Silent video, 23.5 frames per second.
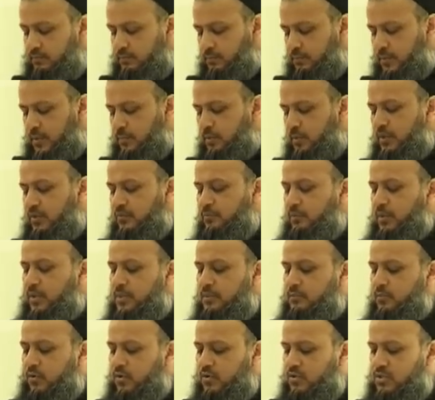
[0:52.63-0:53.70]
people have
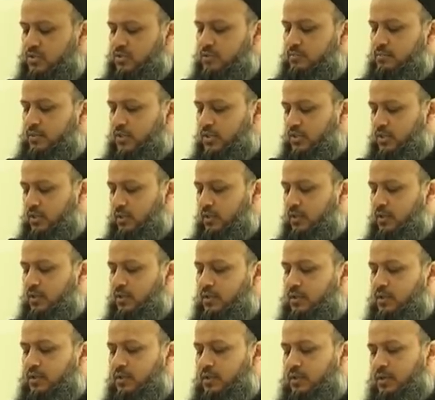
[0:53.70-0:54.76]
built mosques,
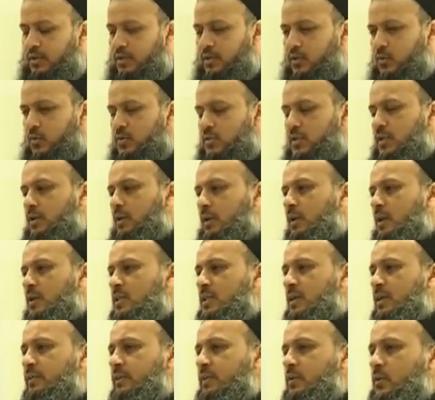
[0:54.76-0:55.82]
mashallah, and those that Allah has
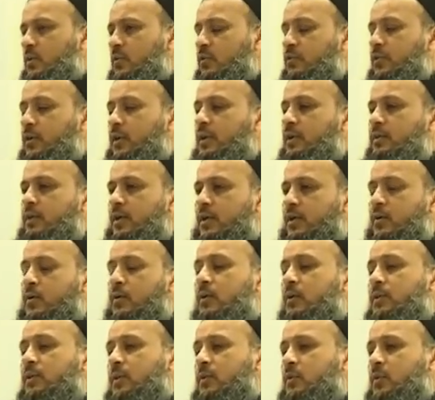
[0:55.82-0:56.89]
given tawfiq, they
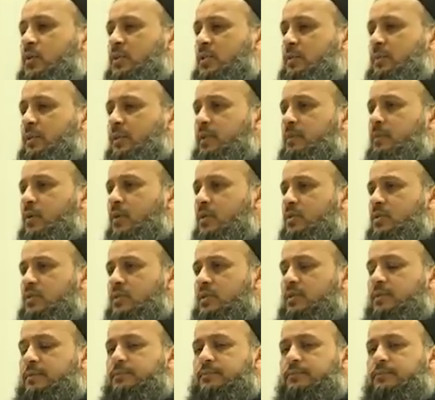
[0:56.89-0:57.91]
go and they worship in the mosque.